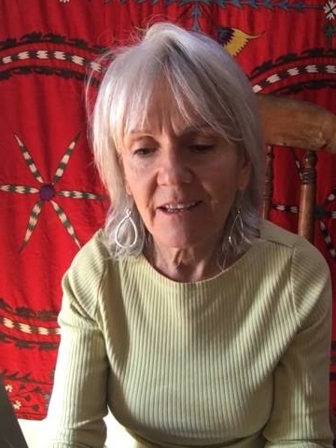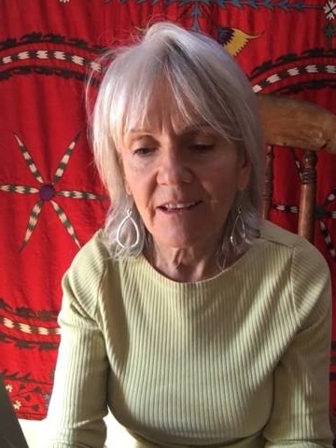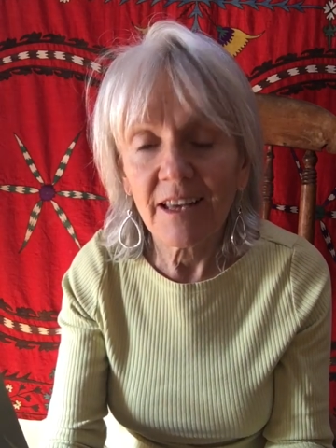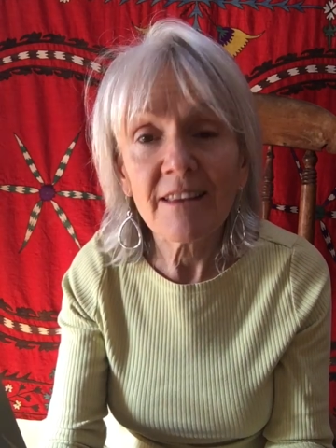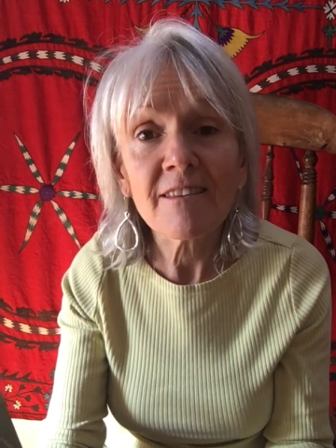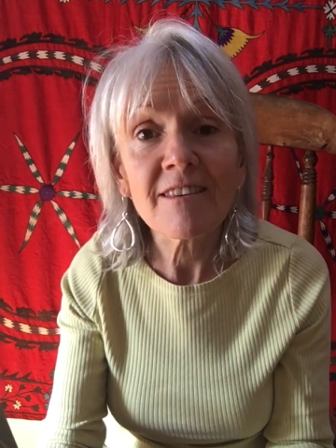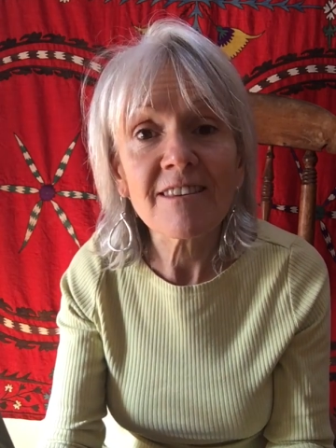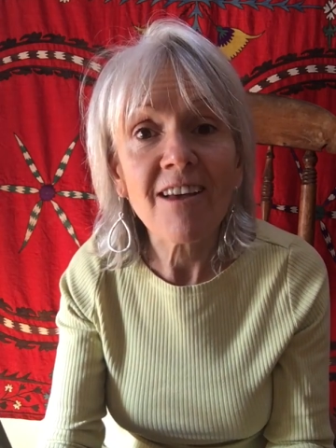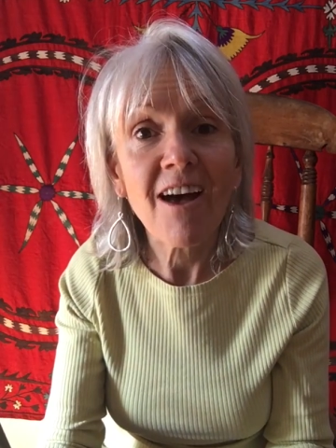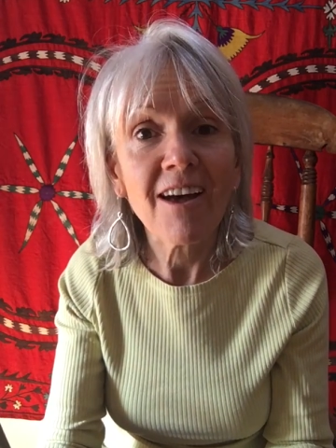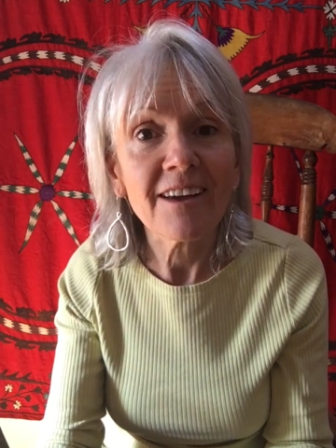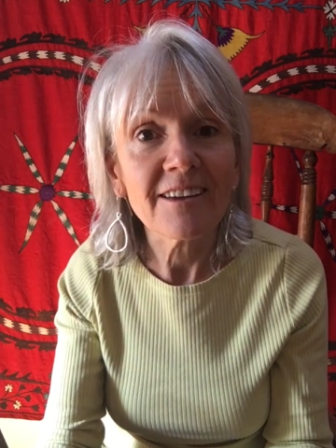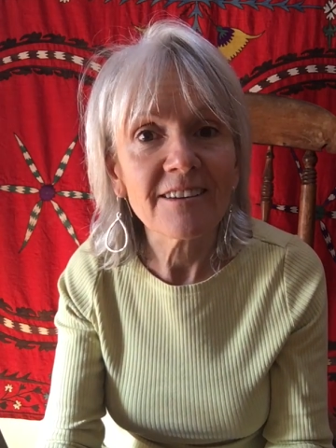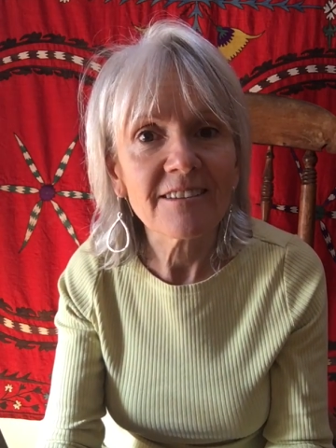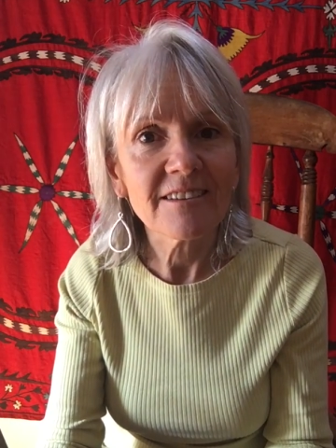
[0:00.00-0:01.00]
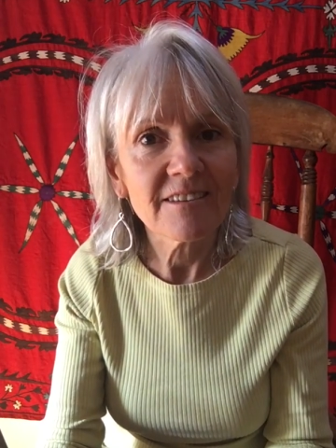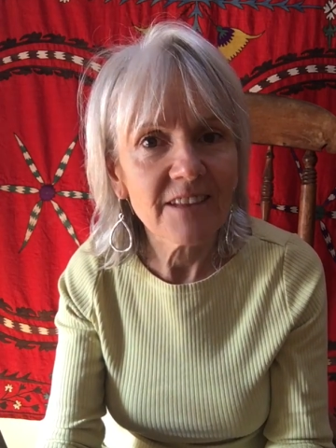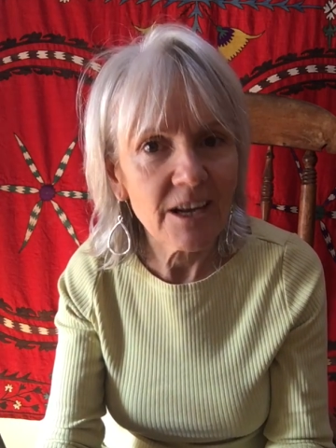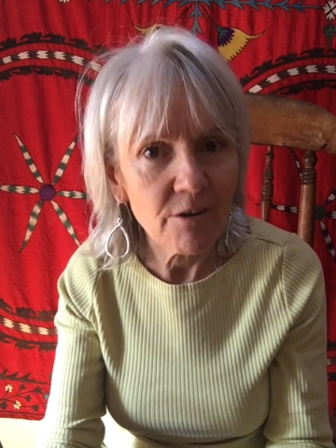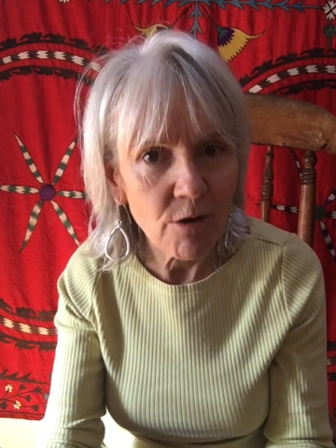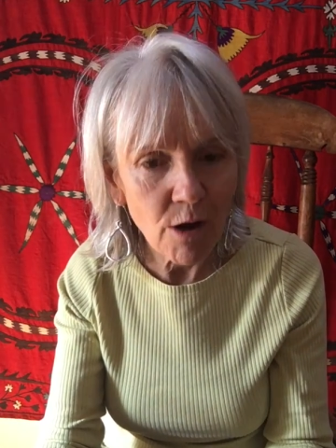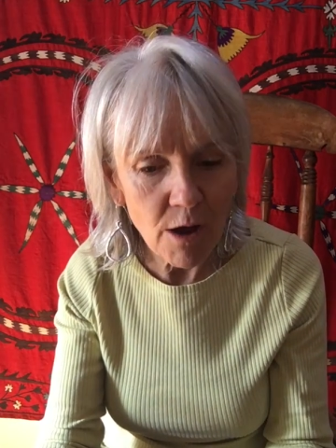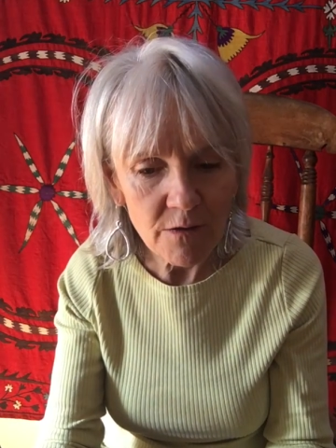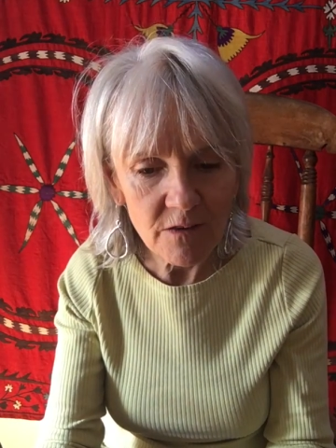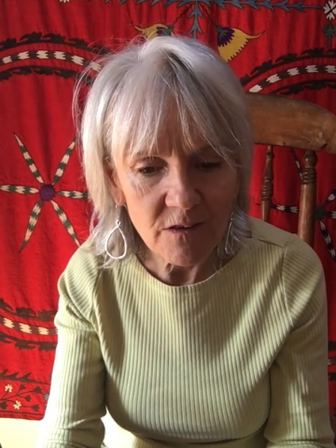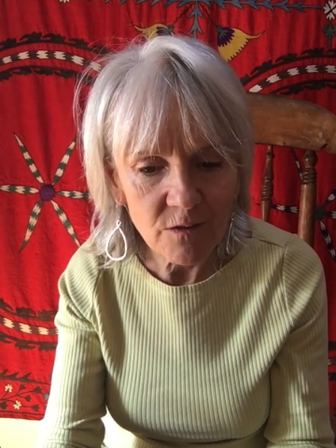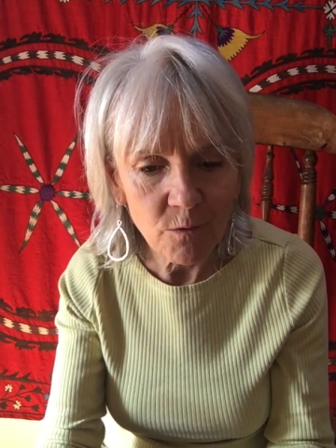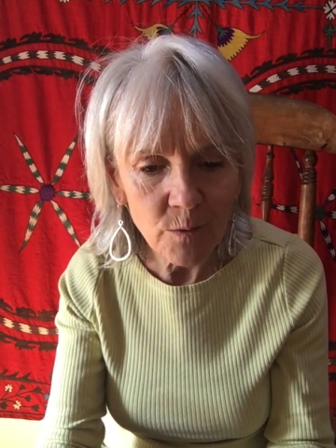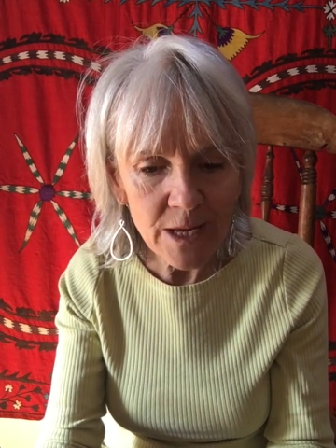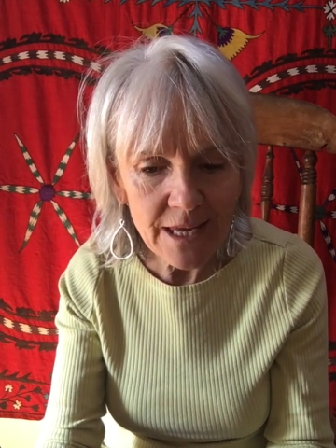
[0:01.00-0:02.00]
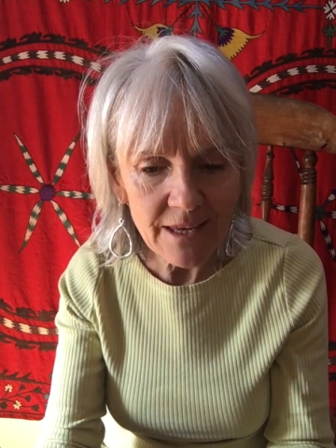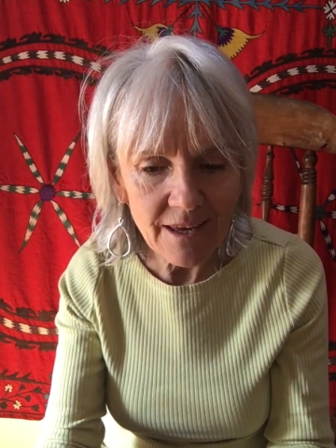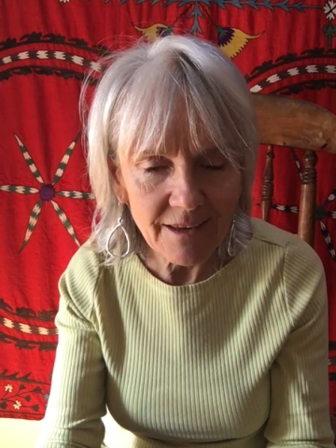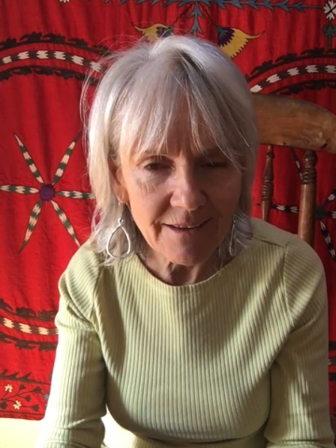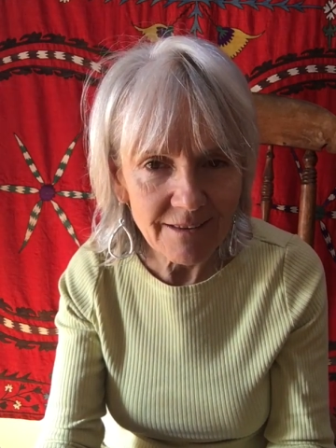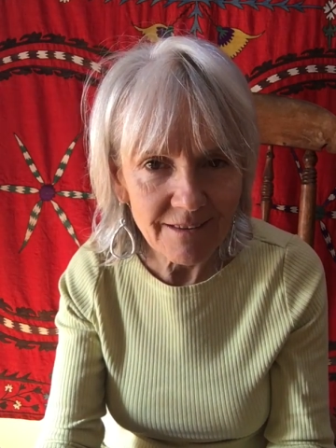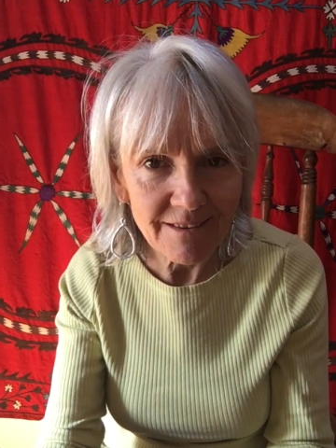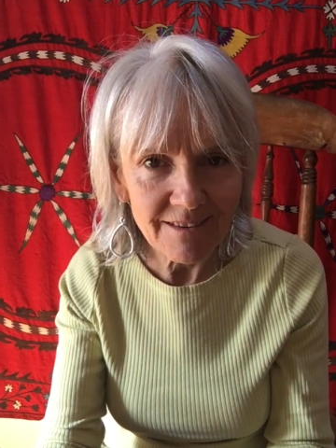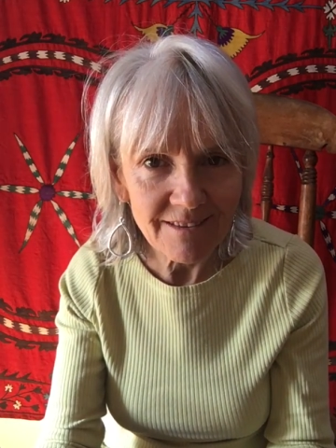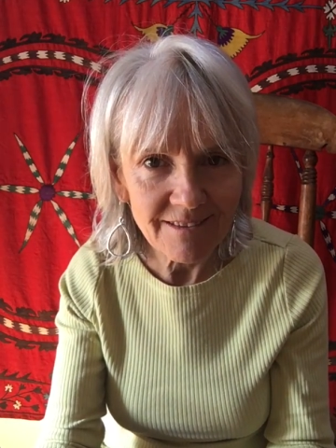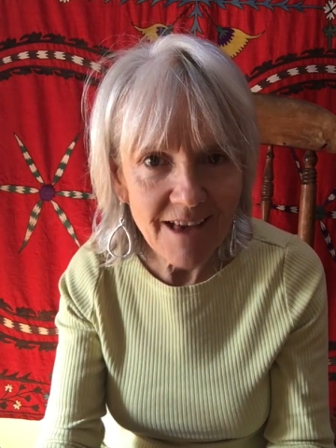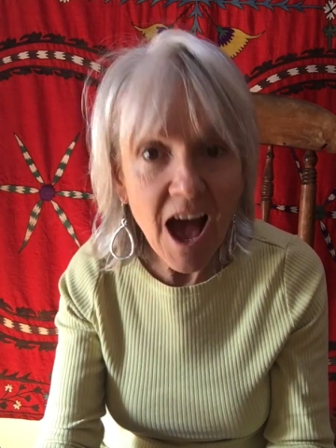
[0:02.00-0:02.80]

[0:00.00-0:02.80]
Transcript: Inside there are squeakings.